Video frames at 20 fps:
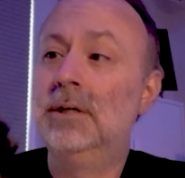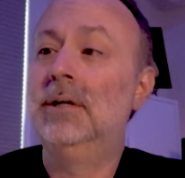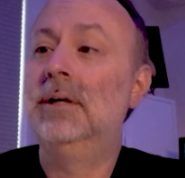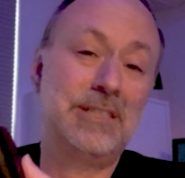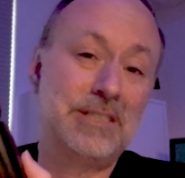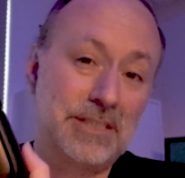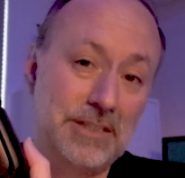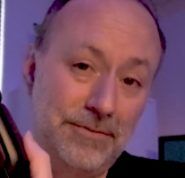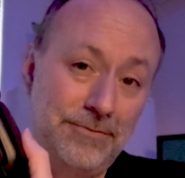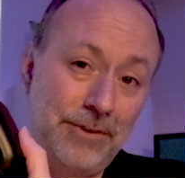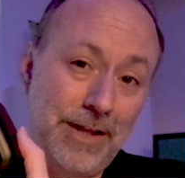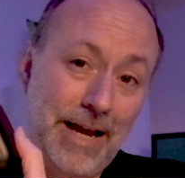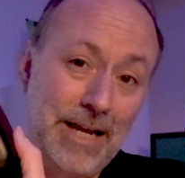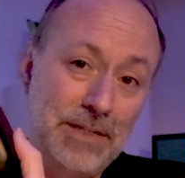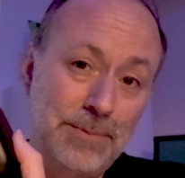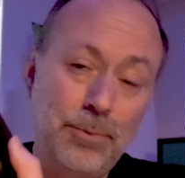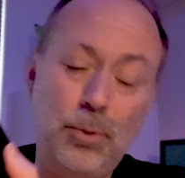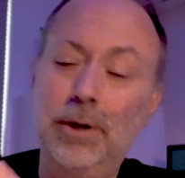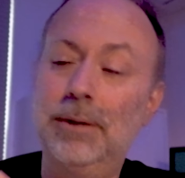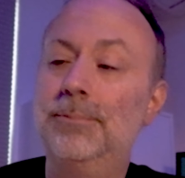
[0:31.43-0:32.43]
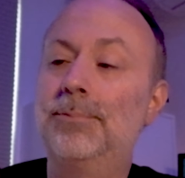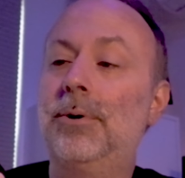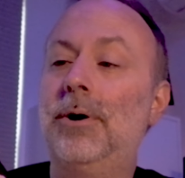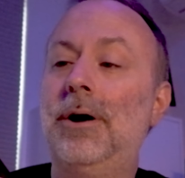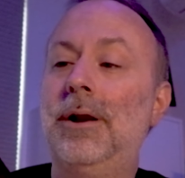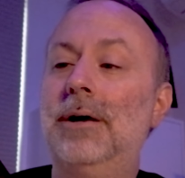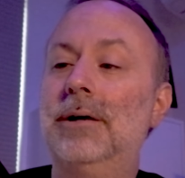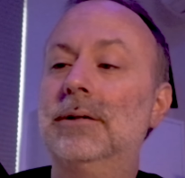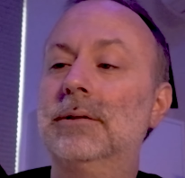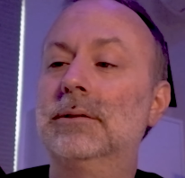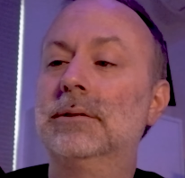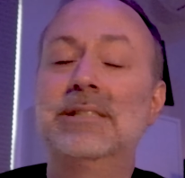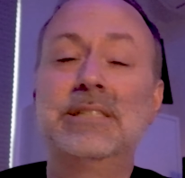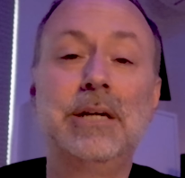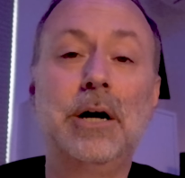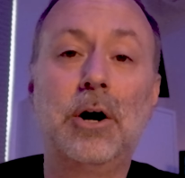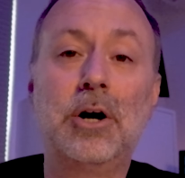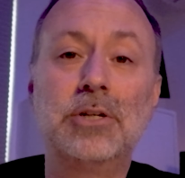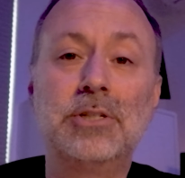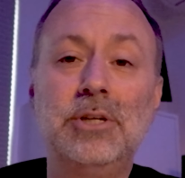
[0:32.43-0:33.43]
This is a Flashpoint product. It's
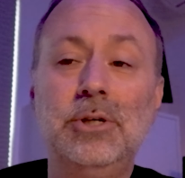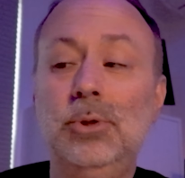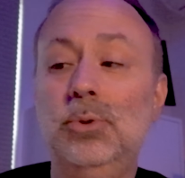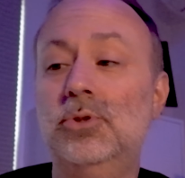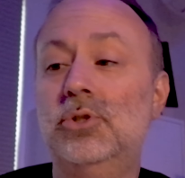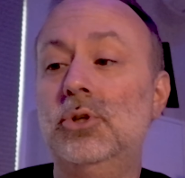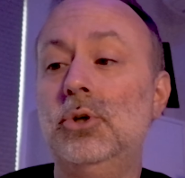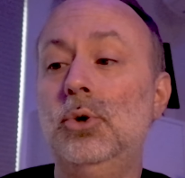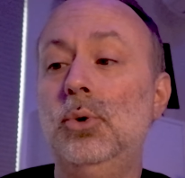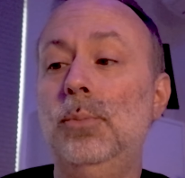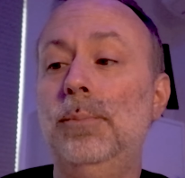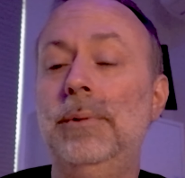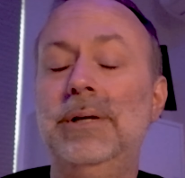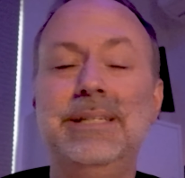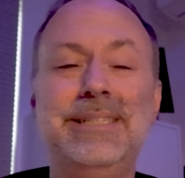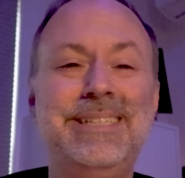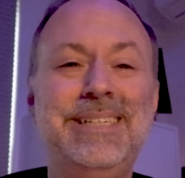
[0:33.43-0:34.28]
the R2 Zoom